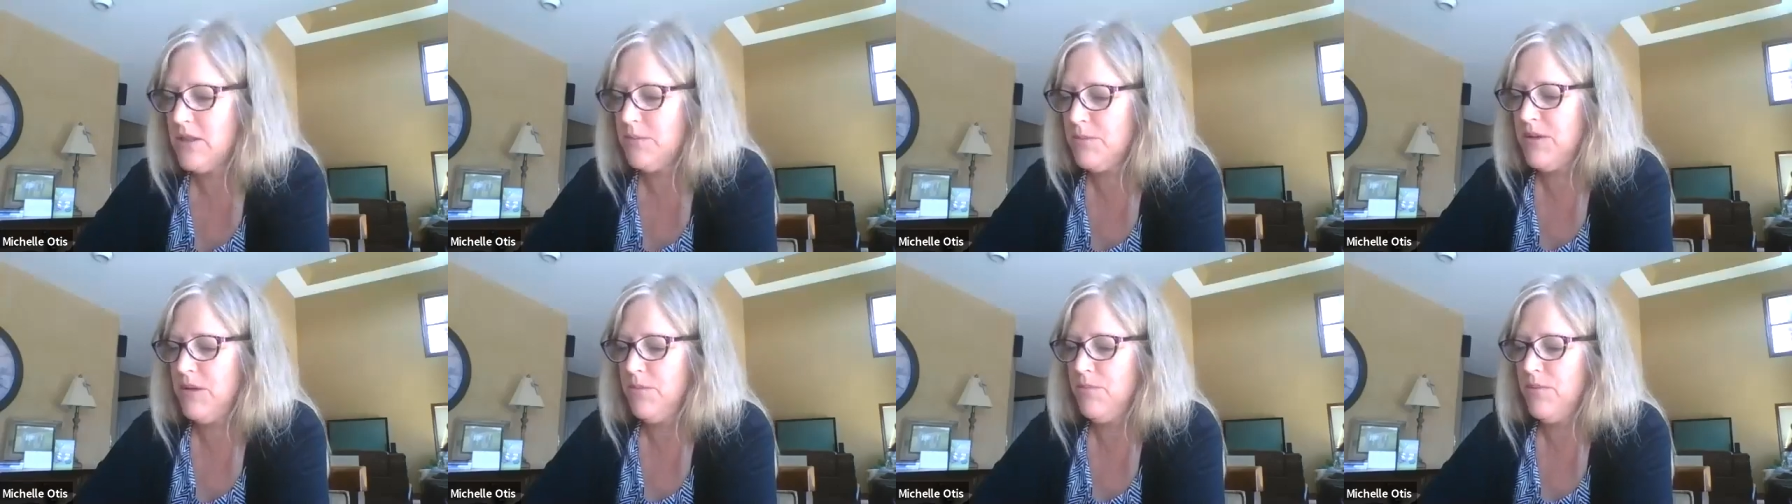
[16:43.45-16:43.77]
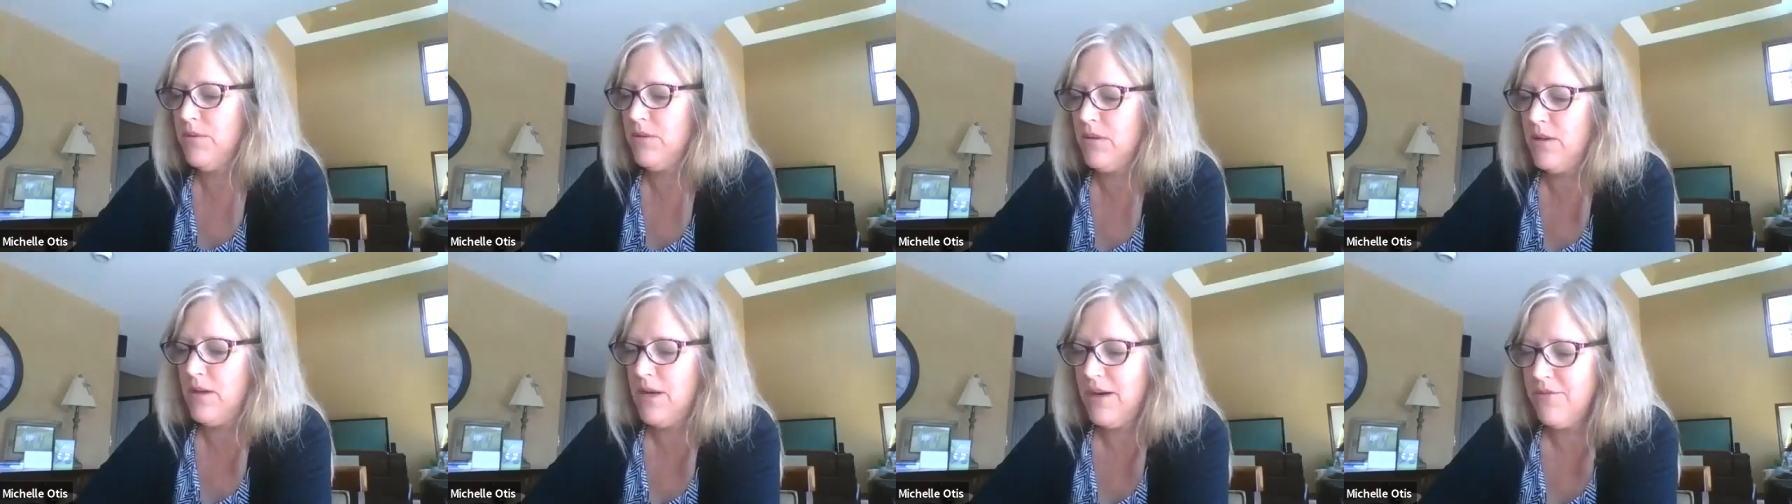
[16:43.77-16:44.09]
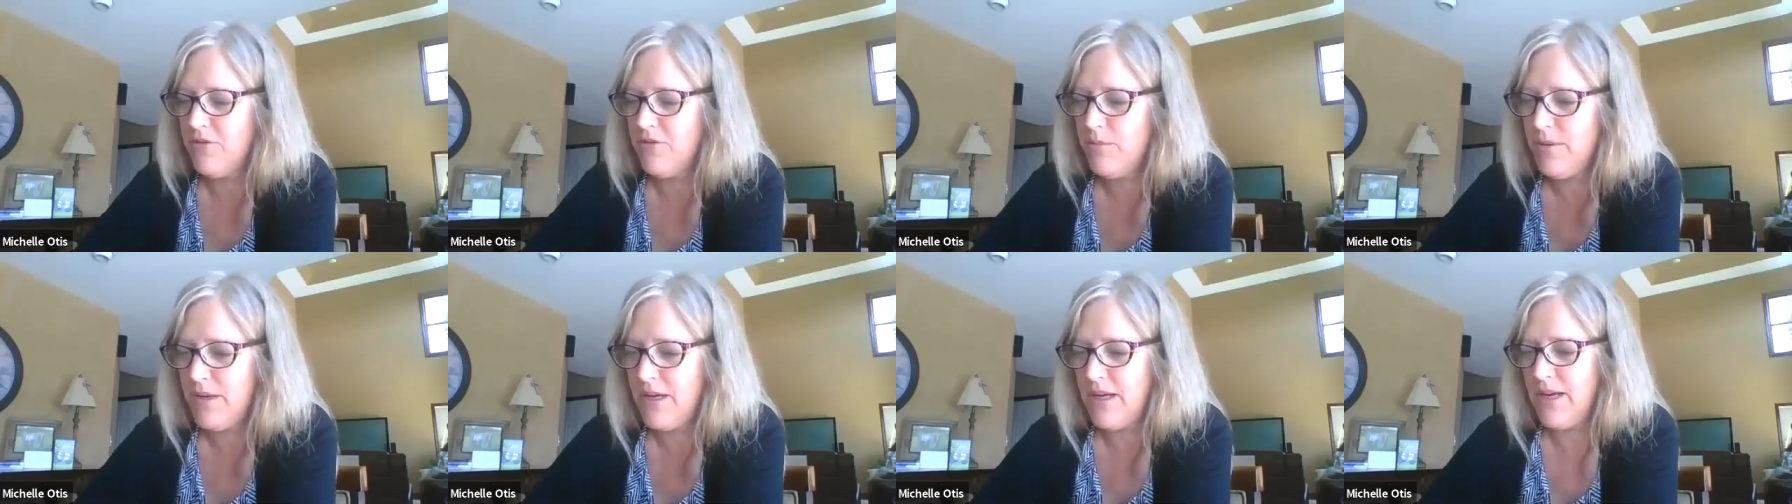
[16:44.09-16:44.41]
people and
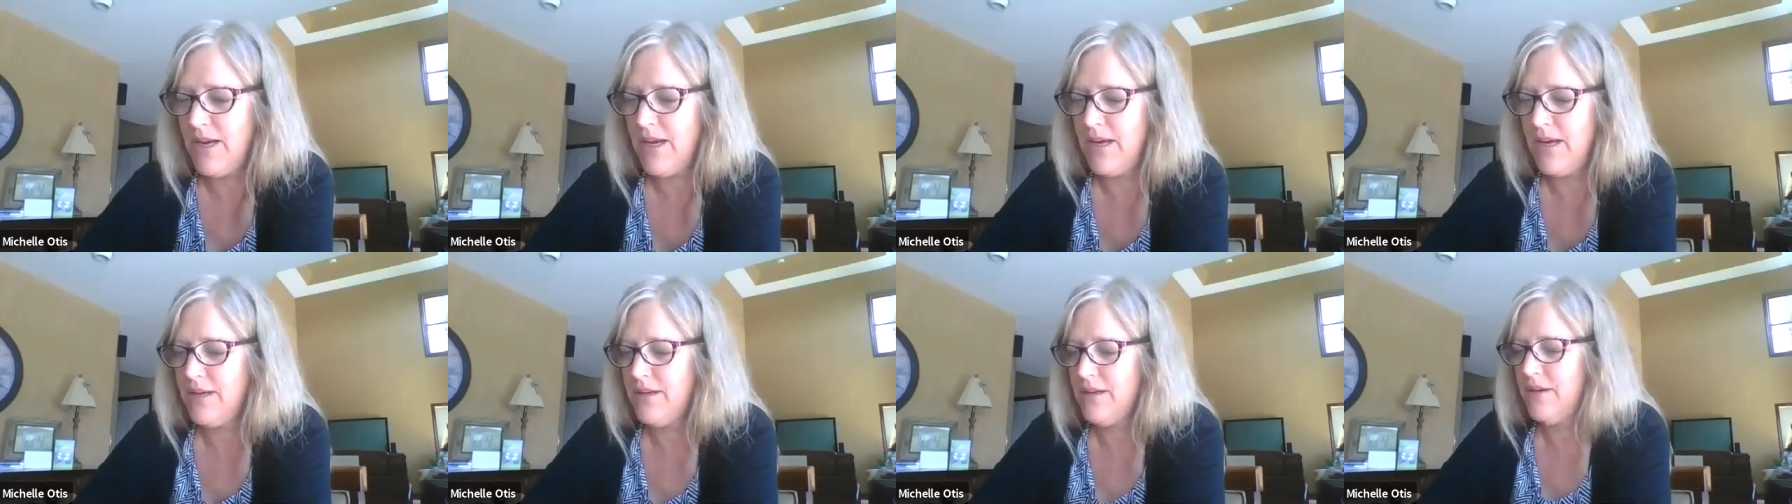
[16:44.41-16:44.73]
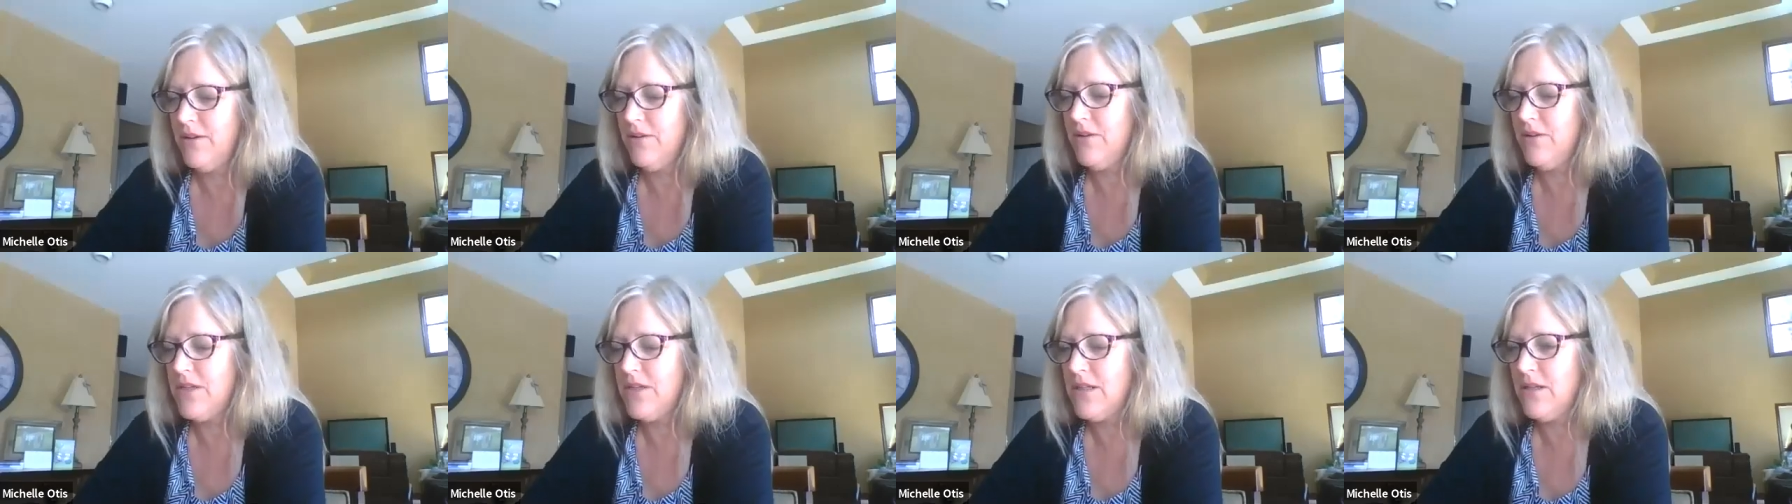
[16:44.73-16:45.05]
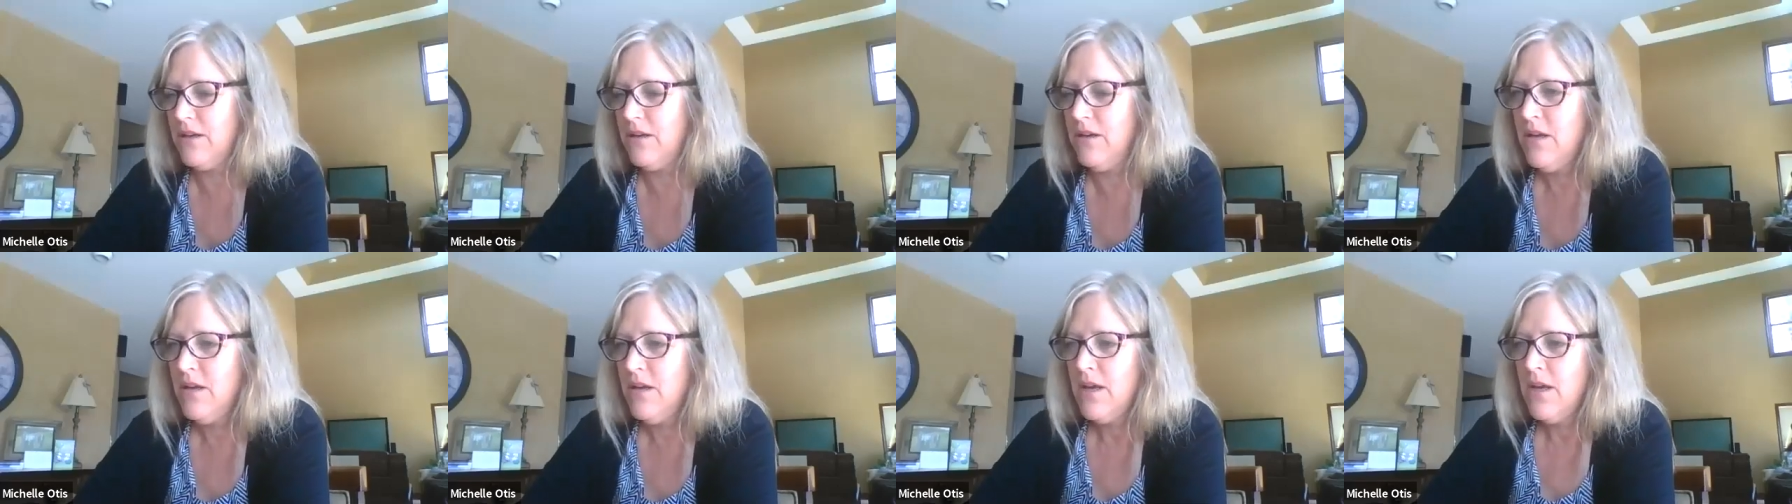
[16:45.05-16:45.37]
everybody on here
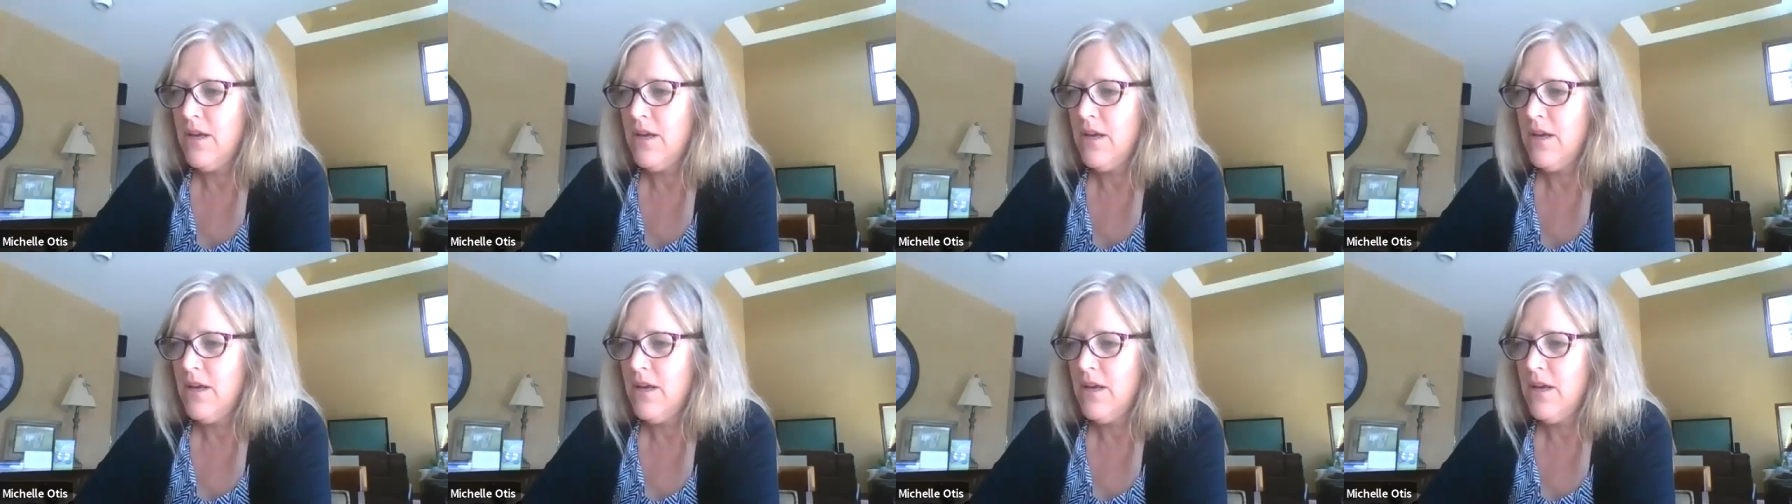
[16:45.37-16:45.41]
to